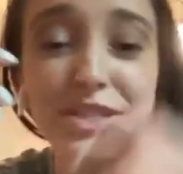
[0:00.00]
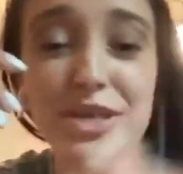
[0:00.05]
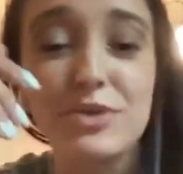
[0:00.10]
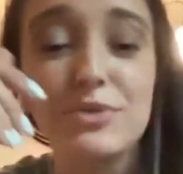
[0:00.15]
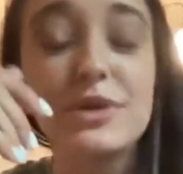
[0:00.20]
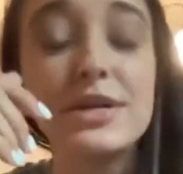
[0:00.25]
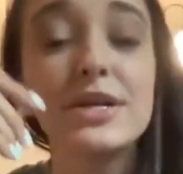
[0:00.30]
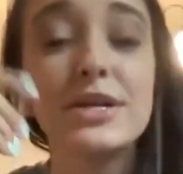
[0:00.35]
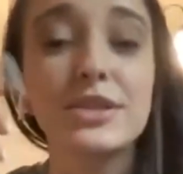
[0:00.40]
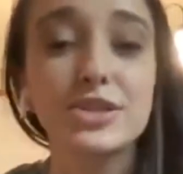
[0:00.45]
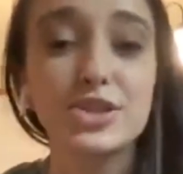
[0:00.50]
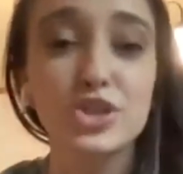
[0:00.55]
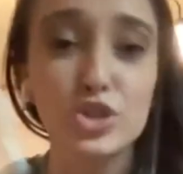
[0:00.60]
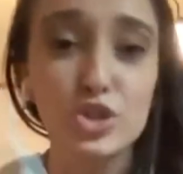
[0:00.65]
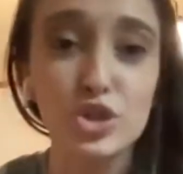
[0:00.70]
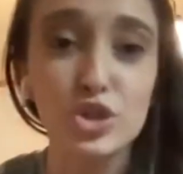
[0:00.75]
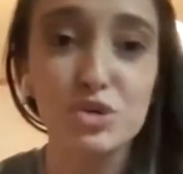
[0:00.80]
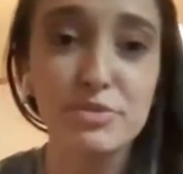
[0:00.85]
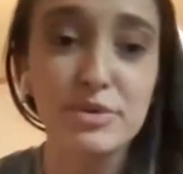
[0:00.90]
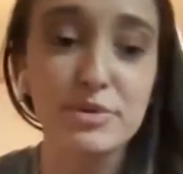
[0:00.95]
So there's a
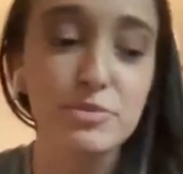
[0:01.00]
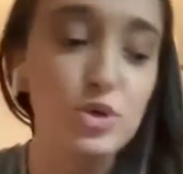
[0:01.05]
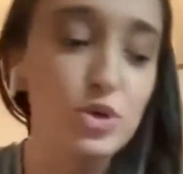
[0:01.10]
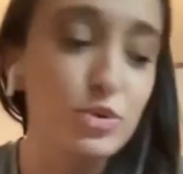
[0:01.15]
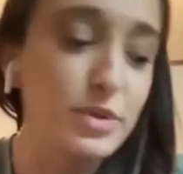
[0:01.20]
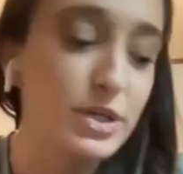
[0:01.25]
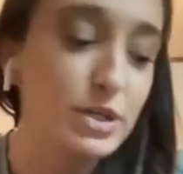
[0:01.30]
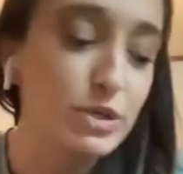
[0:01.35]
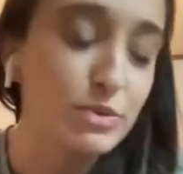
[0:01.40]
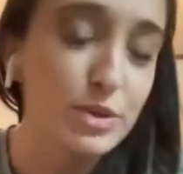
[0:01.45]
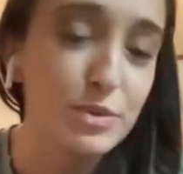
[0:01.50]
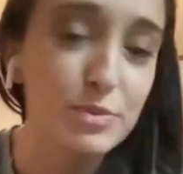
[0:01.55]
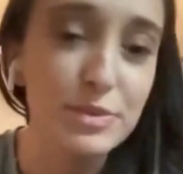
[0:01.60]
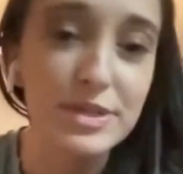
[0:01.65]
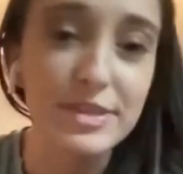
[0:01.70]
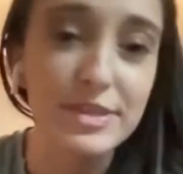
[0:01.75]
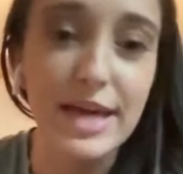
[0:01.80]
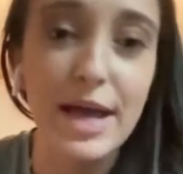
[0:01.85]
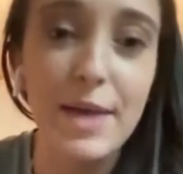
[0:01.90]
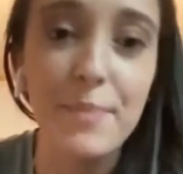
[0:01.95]
little bit more wiggle room
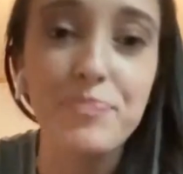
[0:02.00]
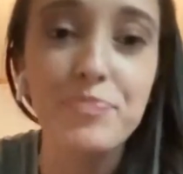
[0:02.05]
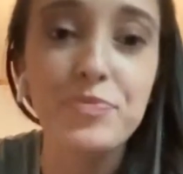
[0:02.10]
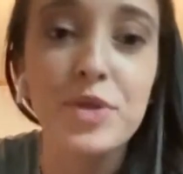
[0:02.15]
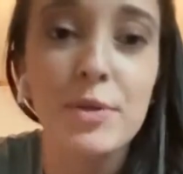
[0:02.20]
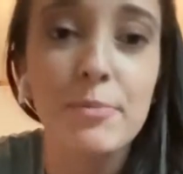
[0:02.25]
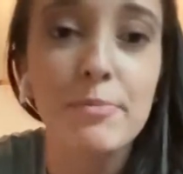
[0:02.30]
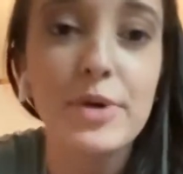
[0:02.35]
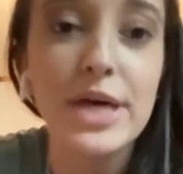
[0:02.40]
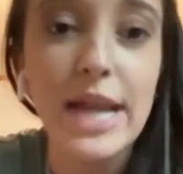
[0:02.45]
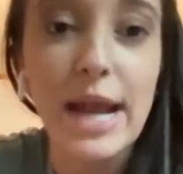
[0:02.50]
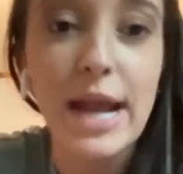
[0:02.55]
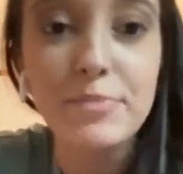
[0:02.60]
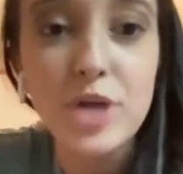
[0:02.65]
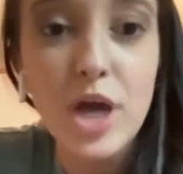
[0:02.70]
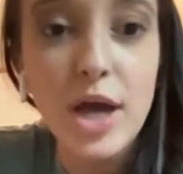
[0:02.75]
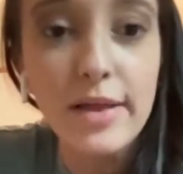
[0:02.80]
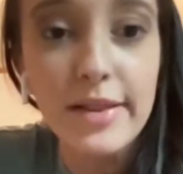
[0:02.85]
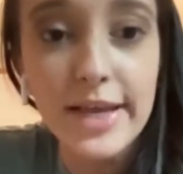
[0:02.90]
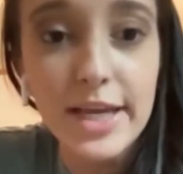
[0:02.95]
like that but I'm
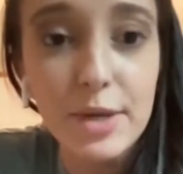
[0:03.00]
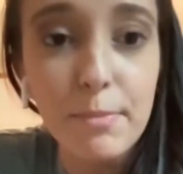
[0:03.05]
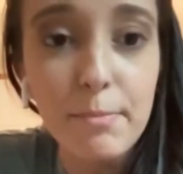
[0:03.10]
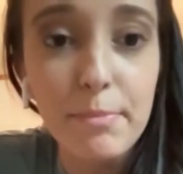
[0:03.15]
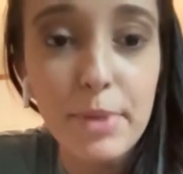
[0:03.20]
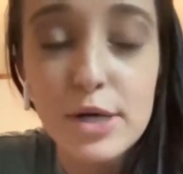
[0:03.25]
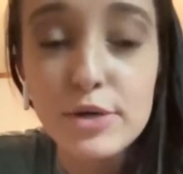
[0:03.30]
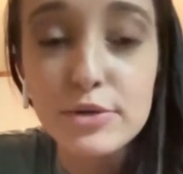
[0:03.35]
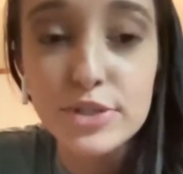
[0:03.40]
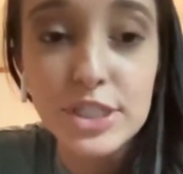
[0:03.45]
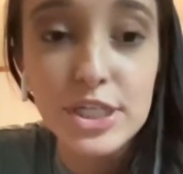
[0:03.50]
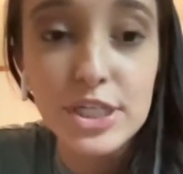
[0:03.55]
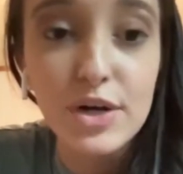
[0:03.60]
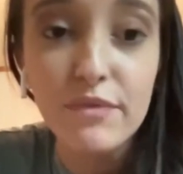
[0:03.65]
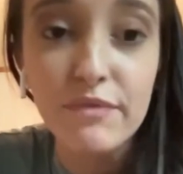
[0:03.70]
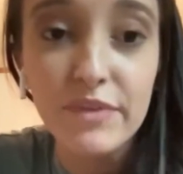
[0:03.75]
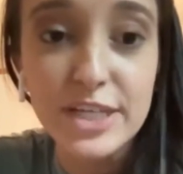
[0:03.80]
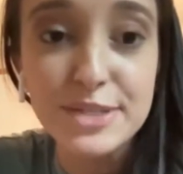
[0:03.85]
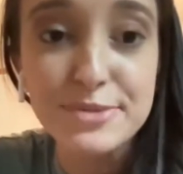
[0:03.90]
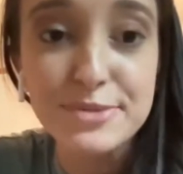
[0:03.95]
not like posting
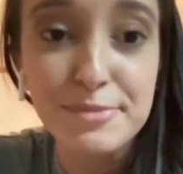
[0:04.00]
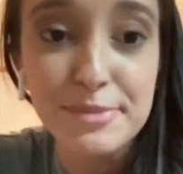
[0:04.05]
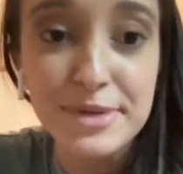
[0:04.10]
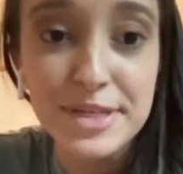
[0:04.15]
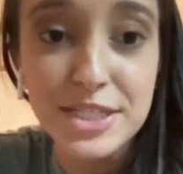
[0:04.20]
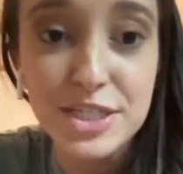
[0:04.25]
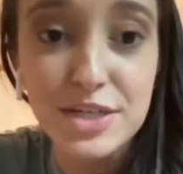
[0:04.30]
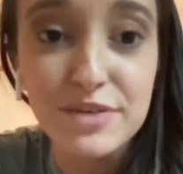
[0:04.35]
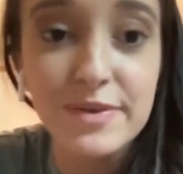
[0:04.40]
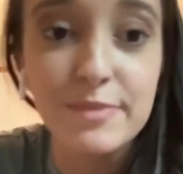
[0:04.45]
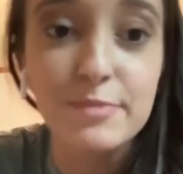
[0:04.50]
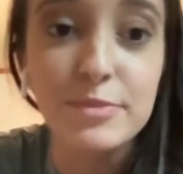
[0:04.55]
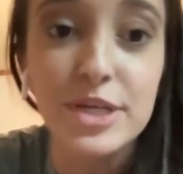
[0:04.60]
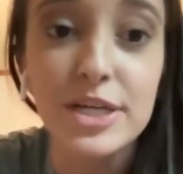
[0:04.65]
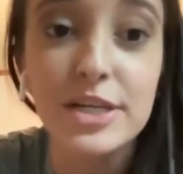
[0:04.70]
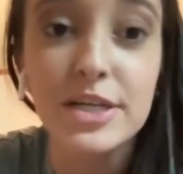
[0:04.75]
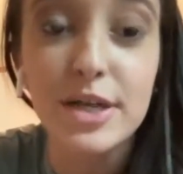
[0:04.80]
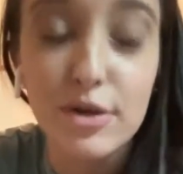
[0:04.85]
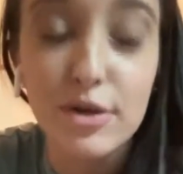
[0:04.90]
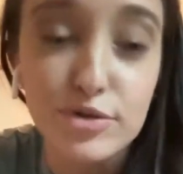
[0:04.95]
on Facebook myself. I'm
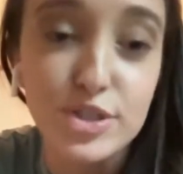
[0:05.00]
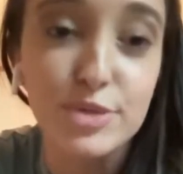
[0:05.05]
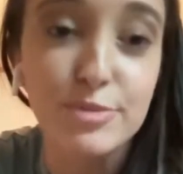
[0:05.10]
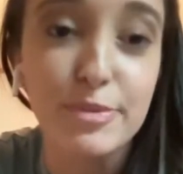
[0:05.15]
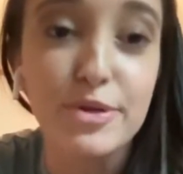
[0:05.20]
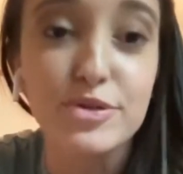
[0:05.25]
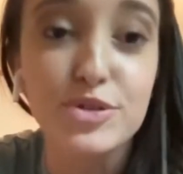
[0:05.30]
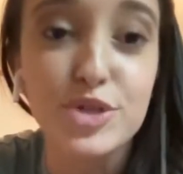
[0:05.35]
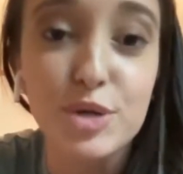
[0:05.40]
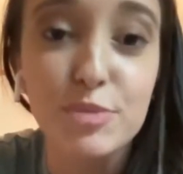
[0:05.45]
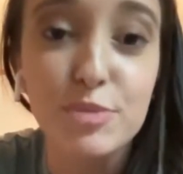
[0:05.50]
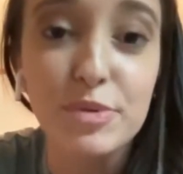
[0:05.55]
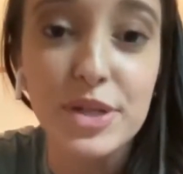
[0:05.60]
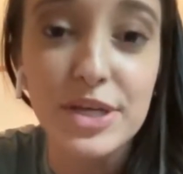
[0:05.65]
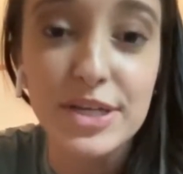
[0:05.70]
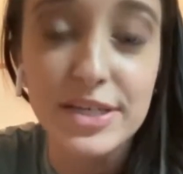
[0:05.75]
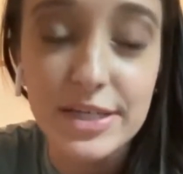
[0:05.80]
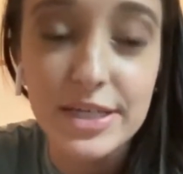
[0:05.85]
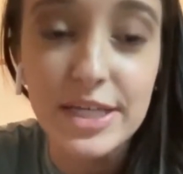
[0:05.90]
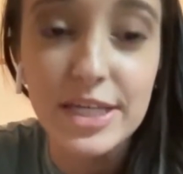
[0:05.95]
getting host to post up and
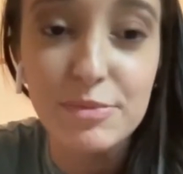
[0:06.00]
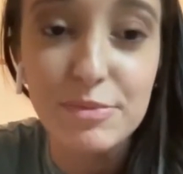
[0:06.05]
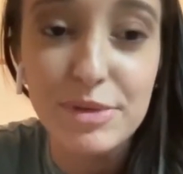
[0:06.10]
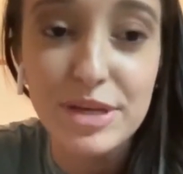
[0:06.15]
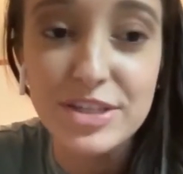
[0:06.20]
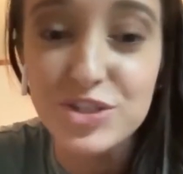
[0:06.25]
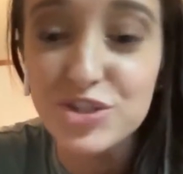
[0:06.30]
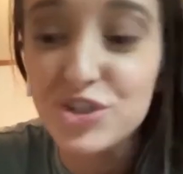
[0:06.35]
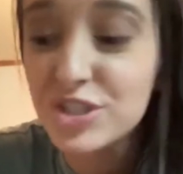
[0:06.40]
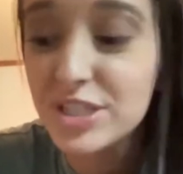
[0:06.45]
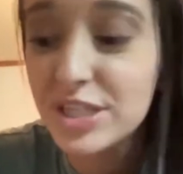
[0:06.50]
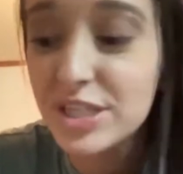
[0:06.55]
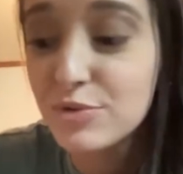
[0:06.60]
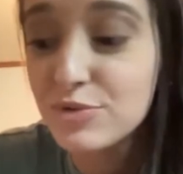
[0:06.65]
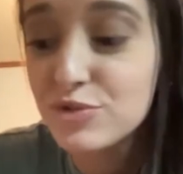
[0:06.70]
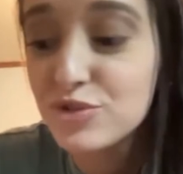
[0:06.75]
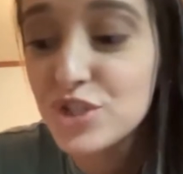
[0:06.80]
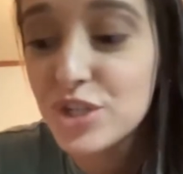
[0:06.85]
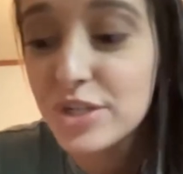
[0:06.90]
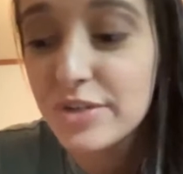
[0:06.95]
like getting messages
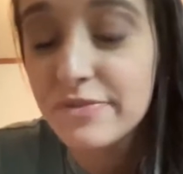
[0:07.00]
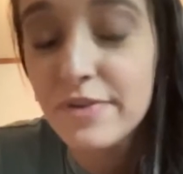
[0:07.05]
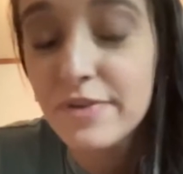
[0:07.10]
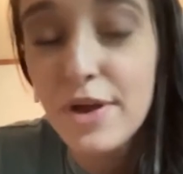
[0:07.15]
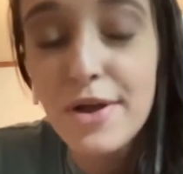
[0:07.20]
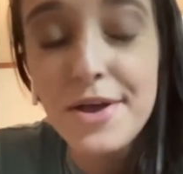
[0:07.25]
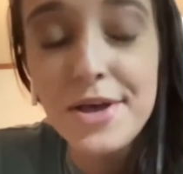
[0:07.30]
out and stuff.